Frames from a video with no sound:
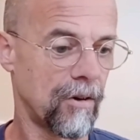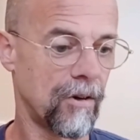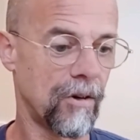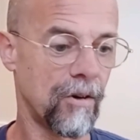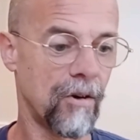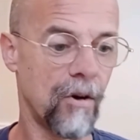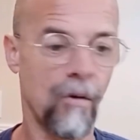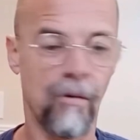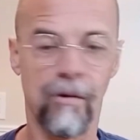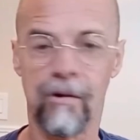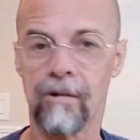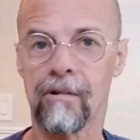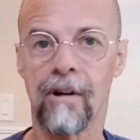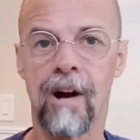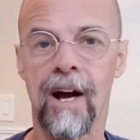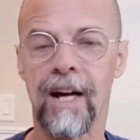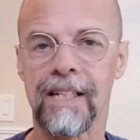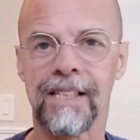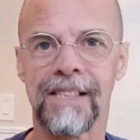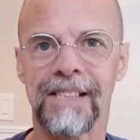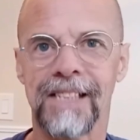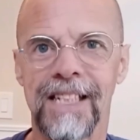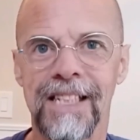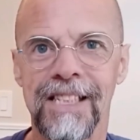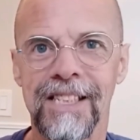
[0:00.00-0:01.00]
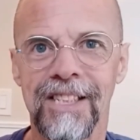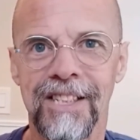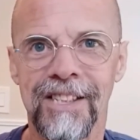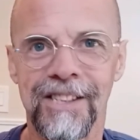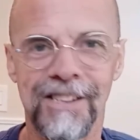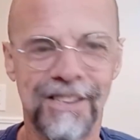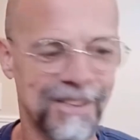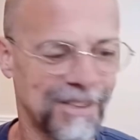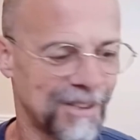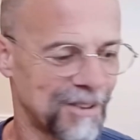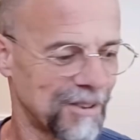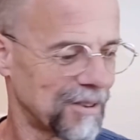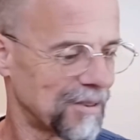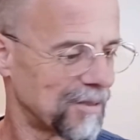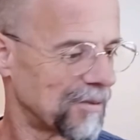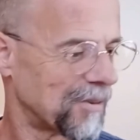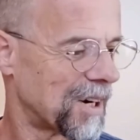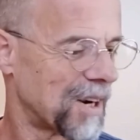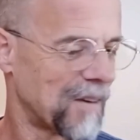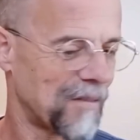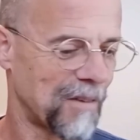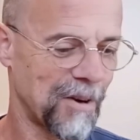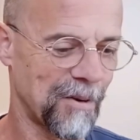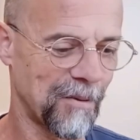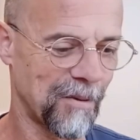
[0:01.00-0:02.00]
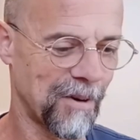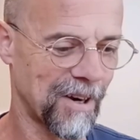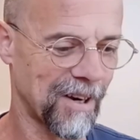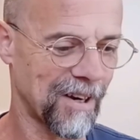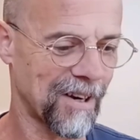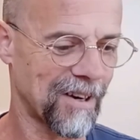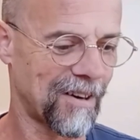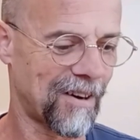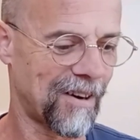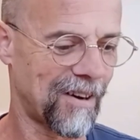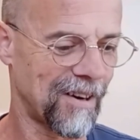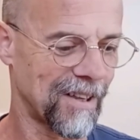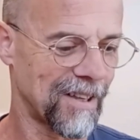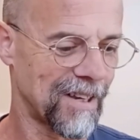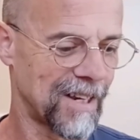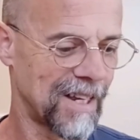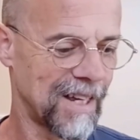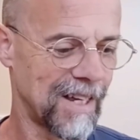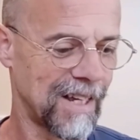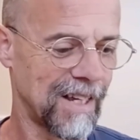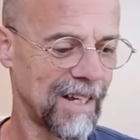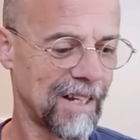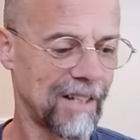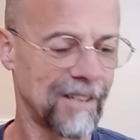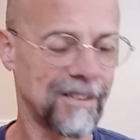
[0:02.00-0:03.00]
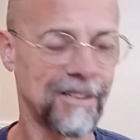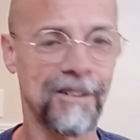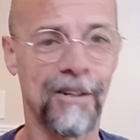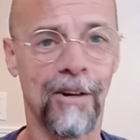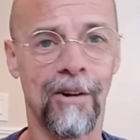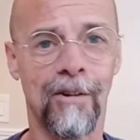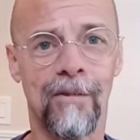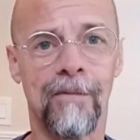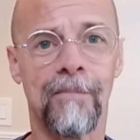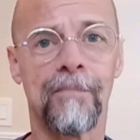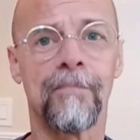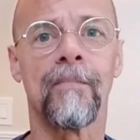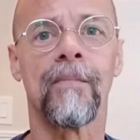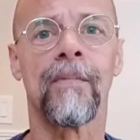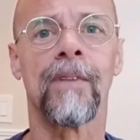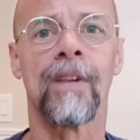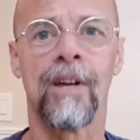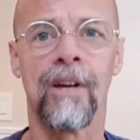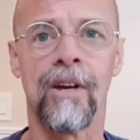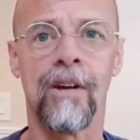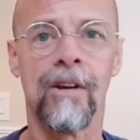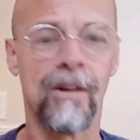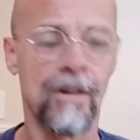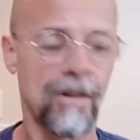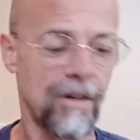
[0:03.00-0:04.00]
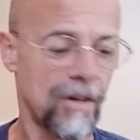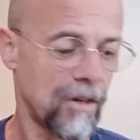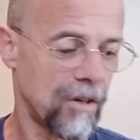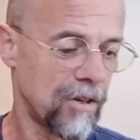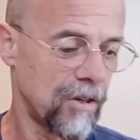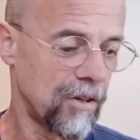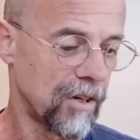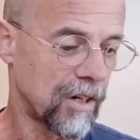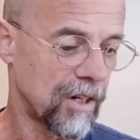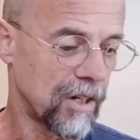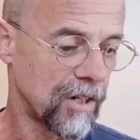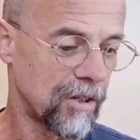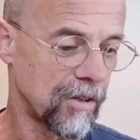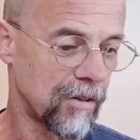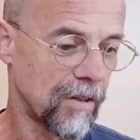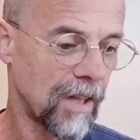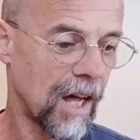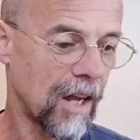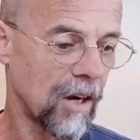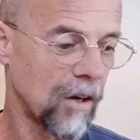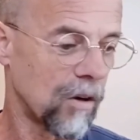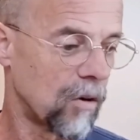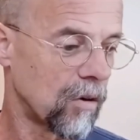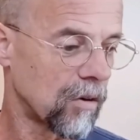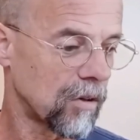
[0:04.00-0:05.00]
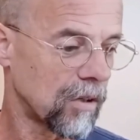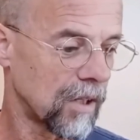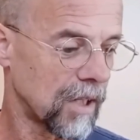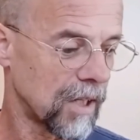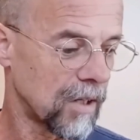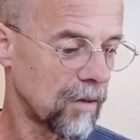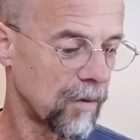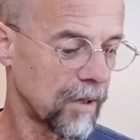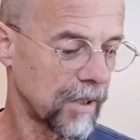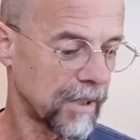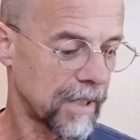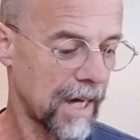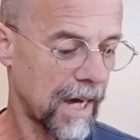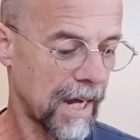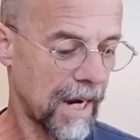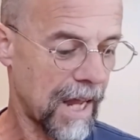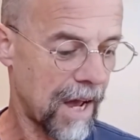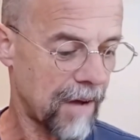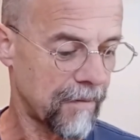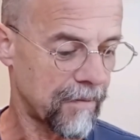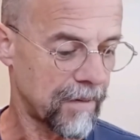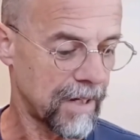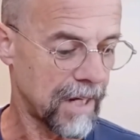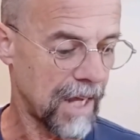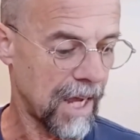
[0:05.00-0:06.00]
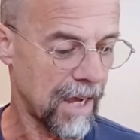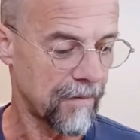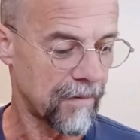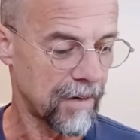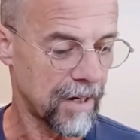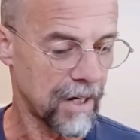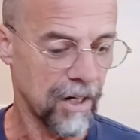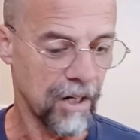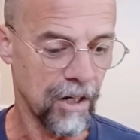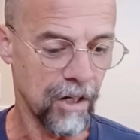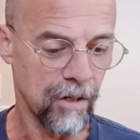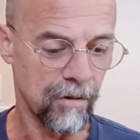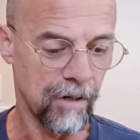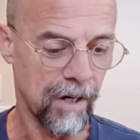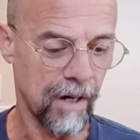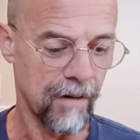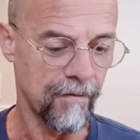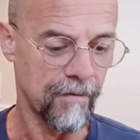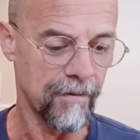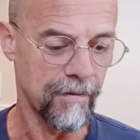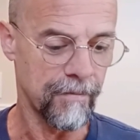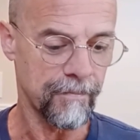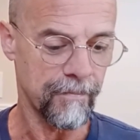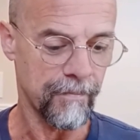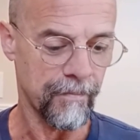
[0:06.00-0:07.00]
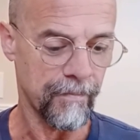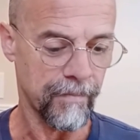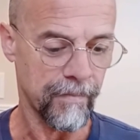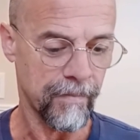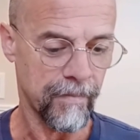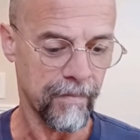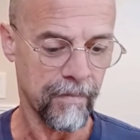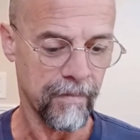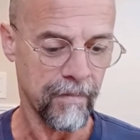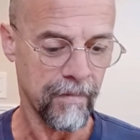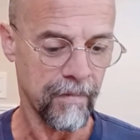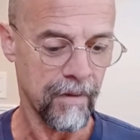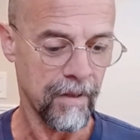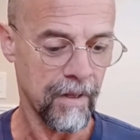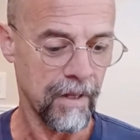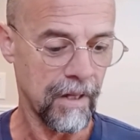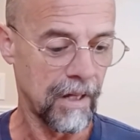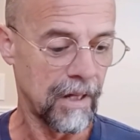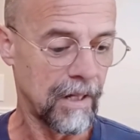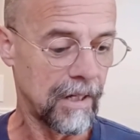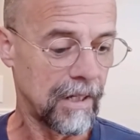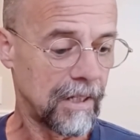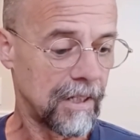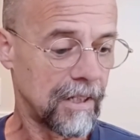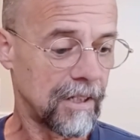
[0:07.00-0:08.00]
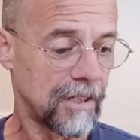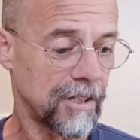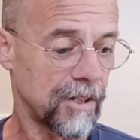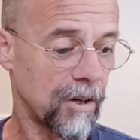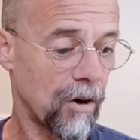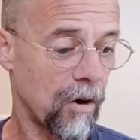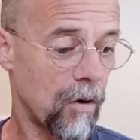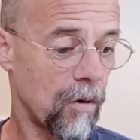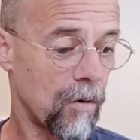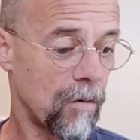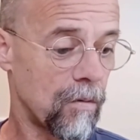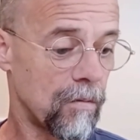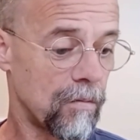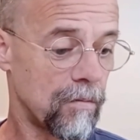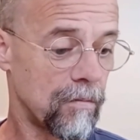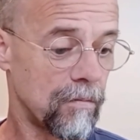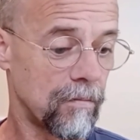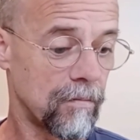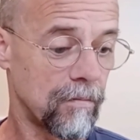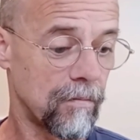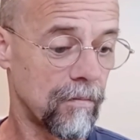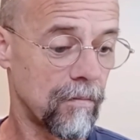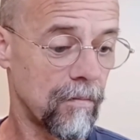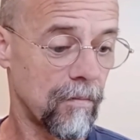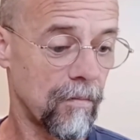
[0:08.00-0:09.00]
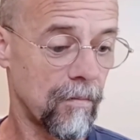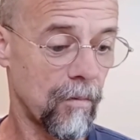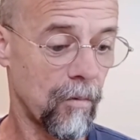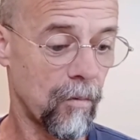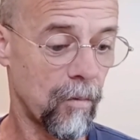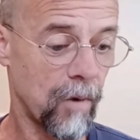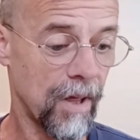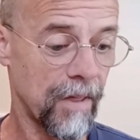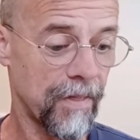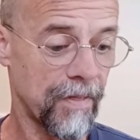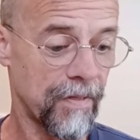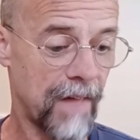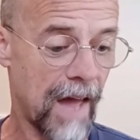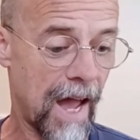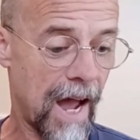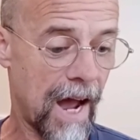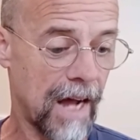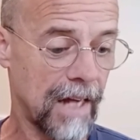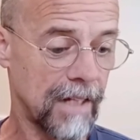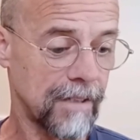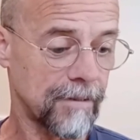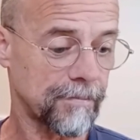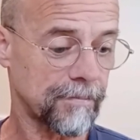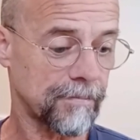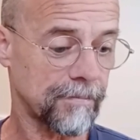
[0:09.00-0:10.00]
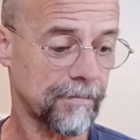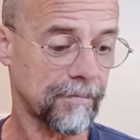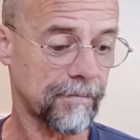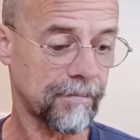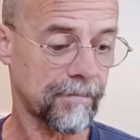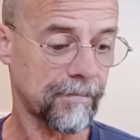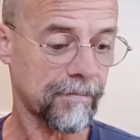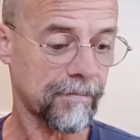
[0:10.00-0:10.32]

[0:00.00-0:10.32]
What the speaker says: notarizations, or whatever you want to call it. So you can do that locally with that affidavit in lieu of. So with that,